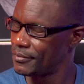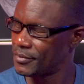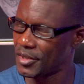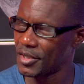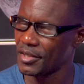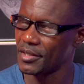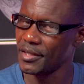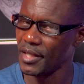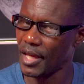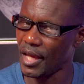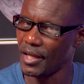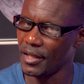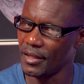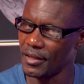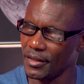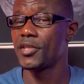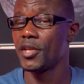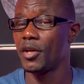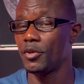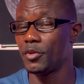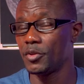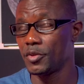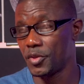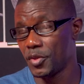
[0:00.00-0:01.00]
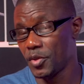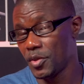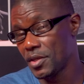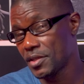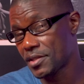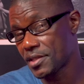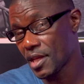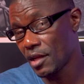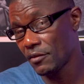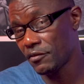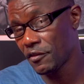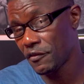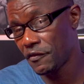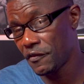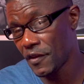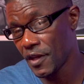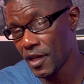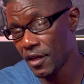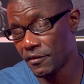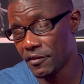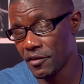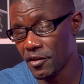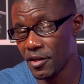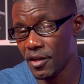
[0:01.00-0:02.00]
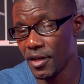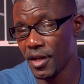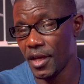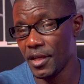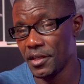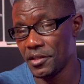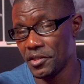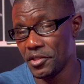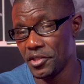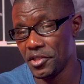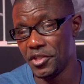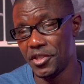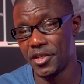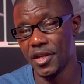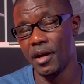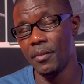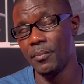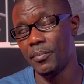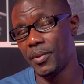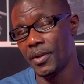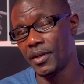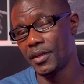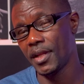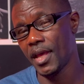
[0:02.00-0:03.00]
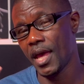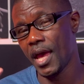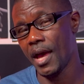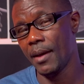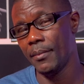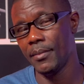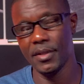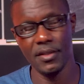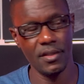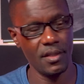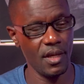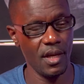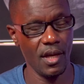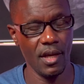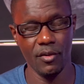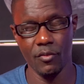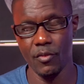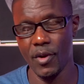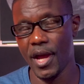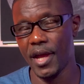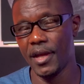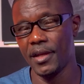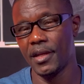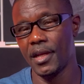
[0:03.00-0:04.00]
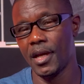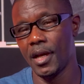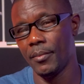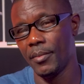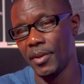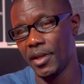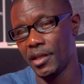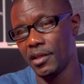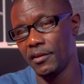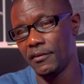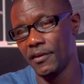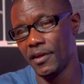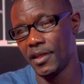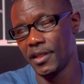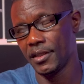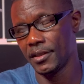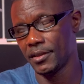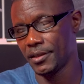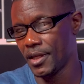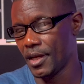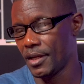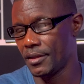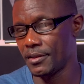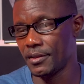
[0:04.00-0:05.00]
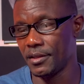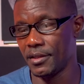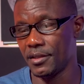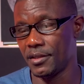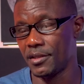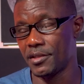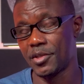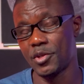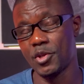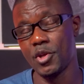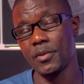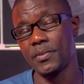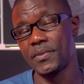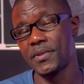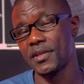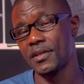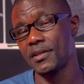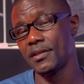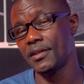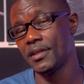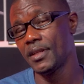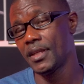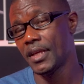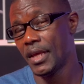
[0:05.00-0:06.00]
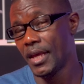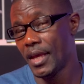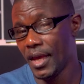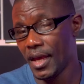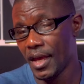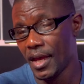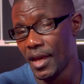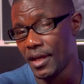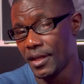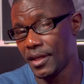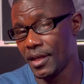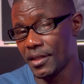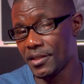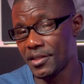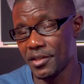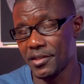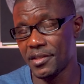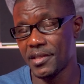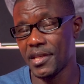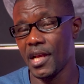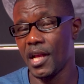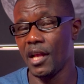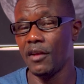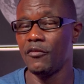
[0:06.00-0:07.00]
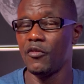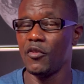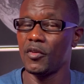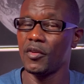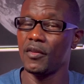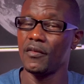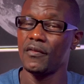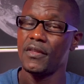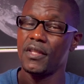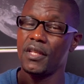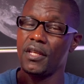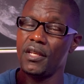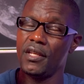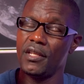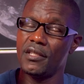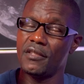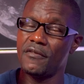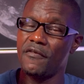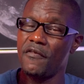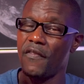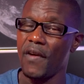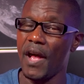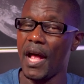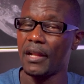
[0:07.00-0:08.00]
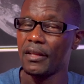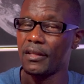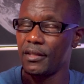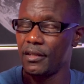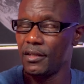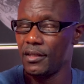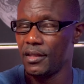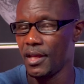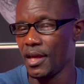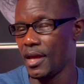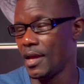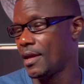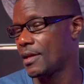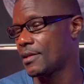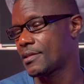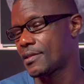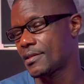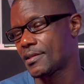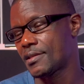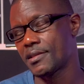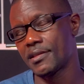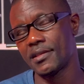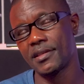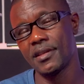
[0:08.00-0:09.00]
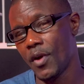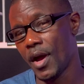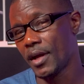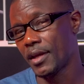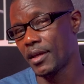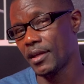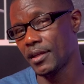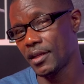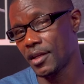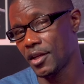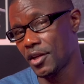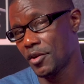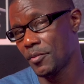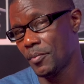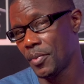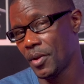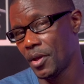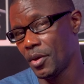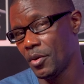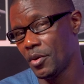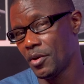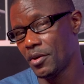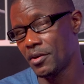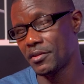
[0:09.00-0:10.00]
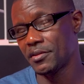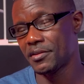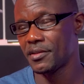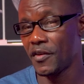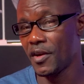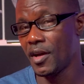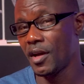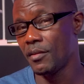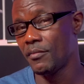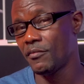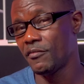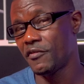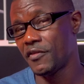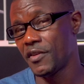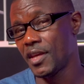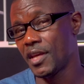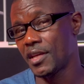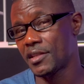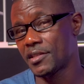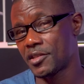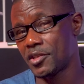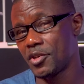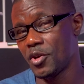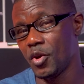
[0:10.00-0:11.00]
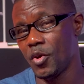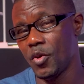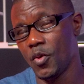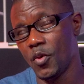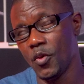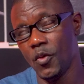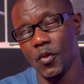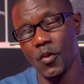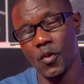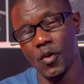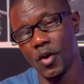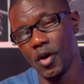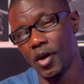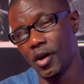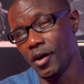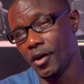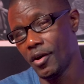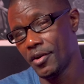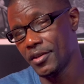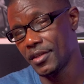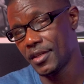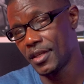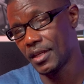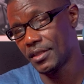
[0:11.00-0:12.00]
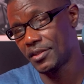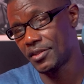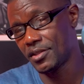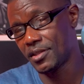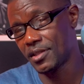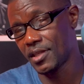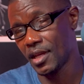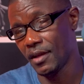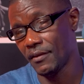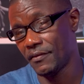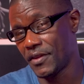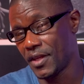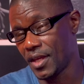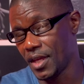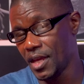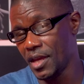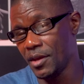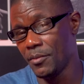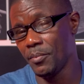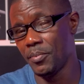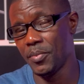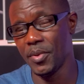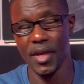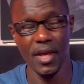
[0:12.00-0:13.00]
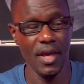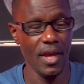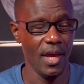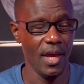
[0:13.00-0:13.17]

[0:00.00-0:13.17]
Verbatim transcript: Just saying. So do yourself a favor and jump on Amazon right now. I'm gonna leave a link down in the description, and get yourself one of these Falcon S rocket air blowers from VSGO, or you get yourself the Imp.